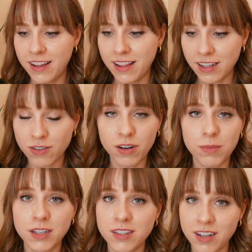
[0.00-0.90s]
That's going to
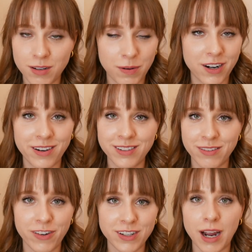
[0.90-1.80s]
be such a better use
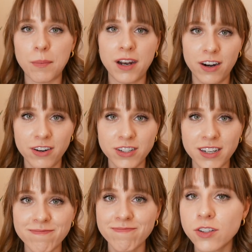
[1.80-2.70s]
of your time and
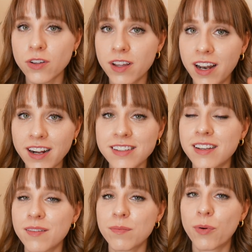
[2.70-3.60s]
energy. So, the
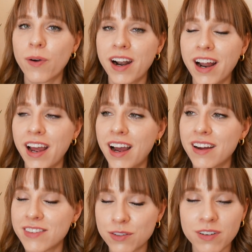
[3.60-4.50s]
next point I
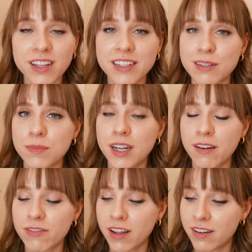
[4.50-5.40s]
have is really some
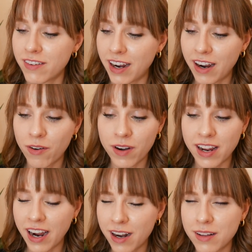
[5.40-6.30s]
tough love. I
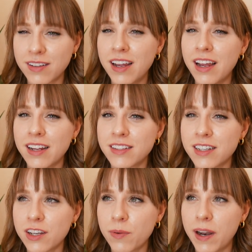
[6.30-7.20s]
already kind of
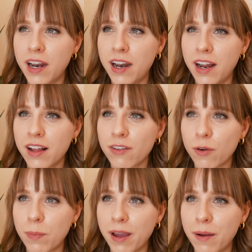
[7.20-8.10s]
insinuated it a
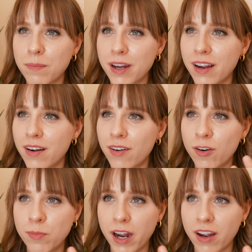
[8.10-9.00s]
little bit, but
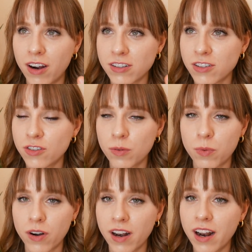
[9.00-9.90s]
oh my gosh, it's so
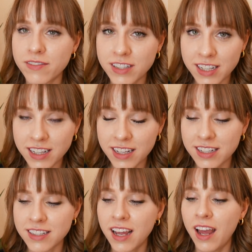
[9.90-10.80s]
important. I've seen
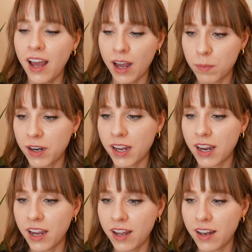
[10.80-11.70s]
this happening
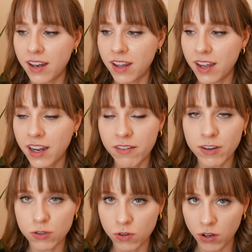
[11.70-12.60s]
in the
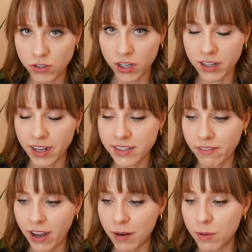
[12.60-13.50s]
individual coaching clients
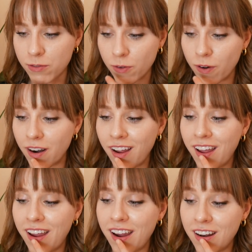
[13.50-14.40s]
I've had before,
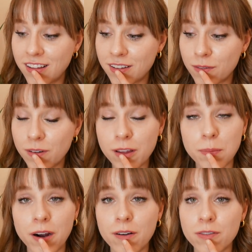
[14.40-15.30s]
and it's really
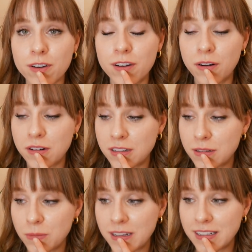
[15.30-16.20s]
powerful to
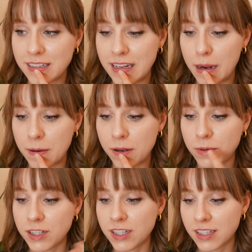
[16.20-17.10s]
notice when this is happening,
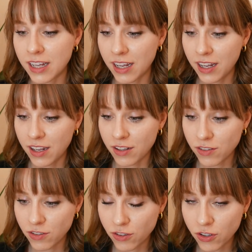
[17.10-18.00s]
which is
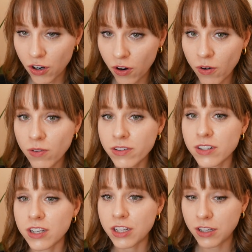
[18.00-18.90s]
don't
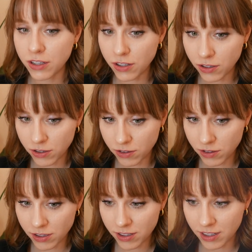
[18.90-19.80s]

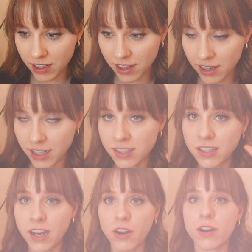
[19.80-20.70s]
use this
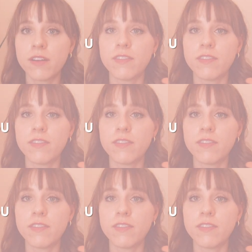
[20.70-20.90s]
narrative